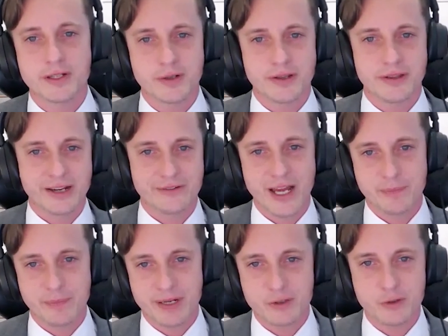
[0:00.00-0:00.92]
So I think if I
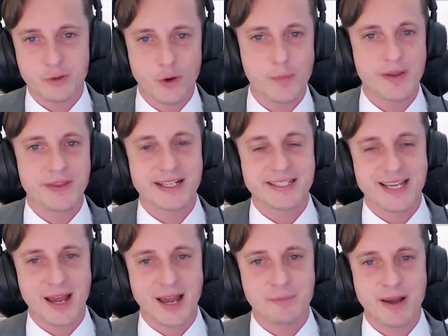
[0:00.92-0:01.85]
had been in Europe at that
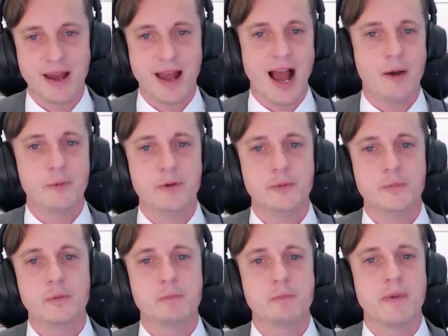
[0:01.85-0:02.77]
time, I would
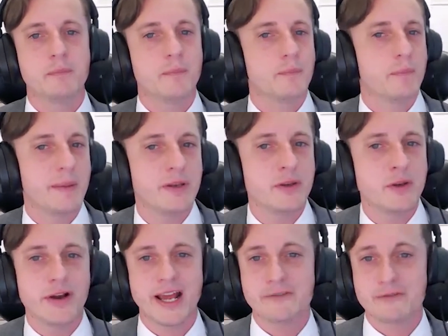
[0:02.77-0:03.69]
maybe
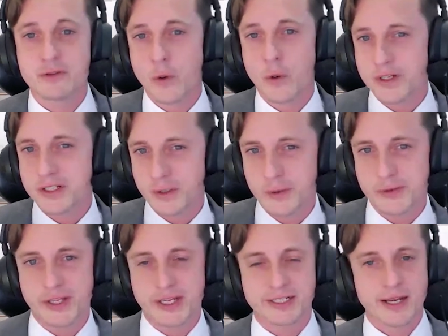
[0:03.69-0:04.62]
not have noticed those
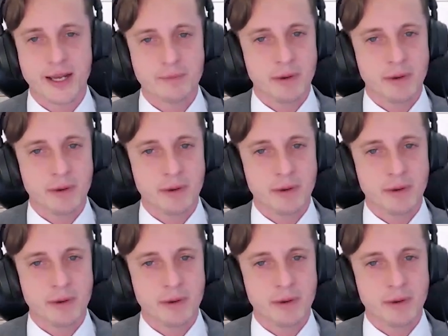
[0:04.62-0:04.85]
things.